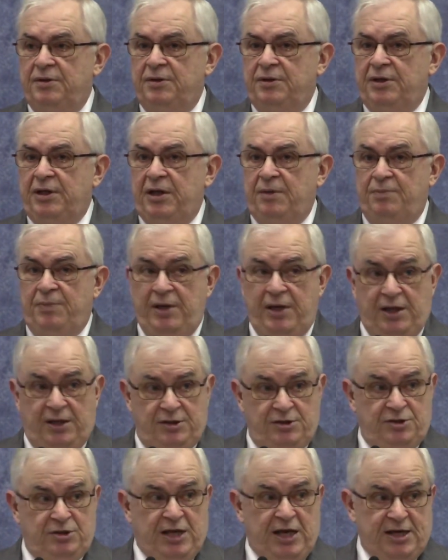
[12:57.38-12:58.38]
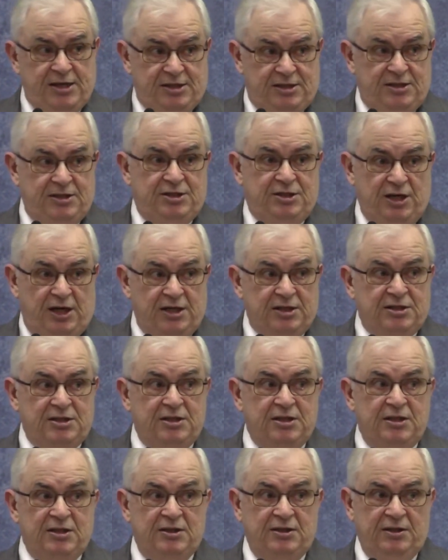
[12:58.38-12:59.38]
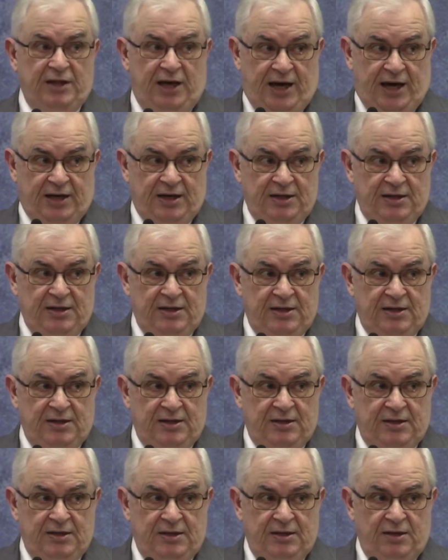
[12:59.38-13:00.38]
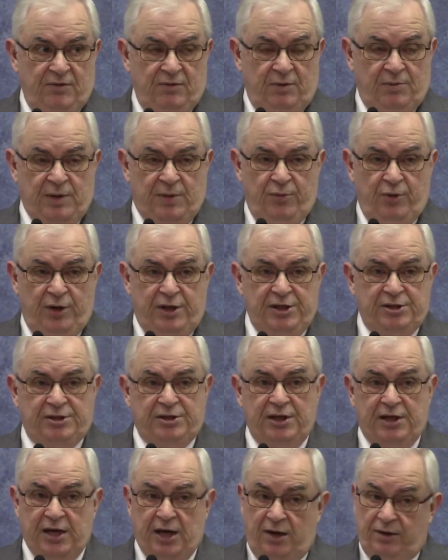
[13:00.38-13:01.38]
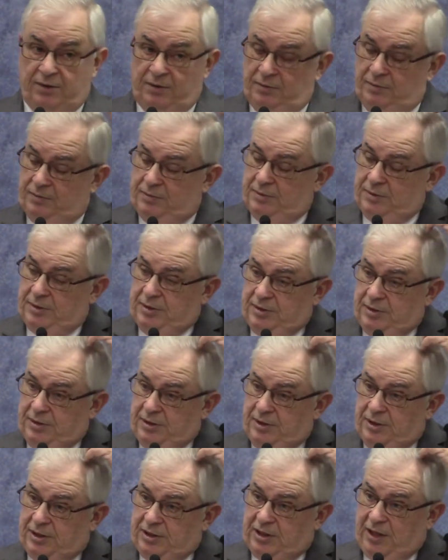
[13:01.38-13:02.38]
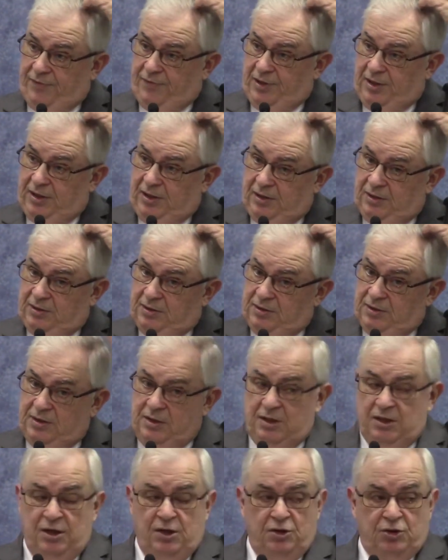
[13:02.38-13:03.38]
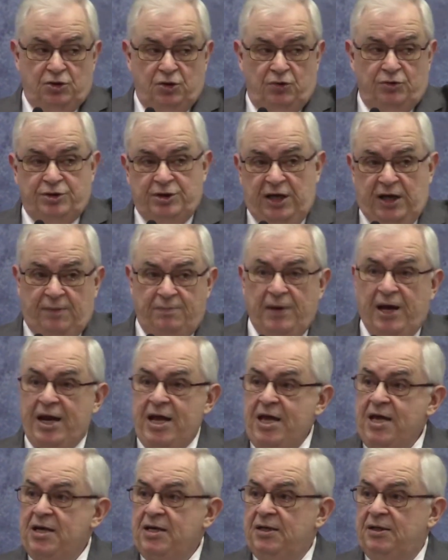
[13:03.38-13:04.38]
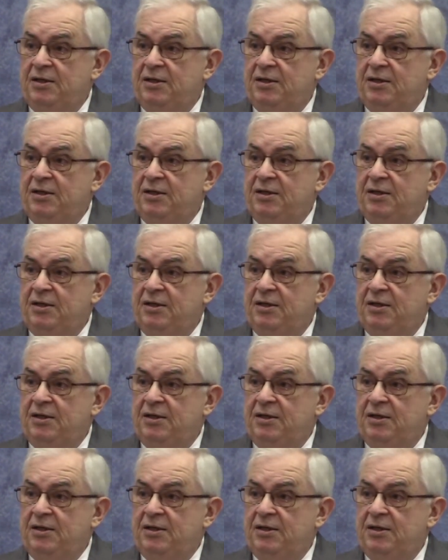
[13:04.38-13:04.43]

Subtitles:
It means death just that. Remember, he sent out the 70? Don't take money.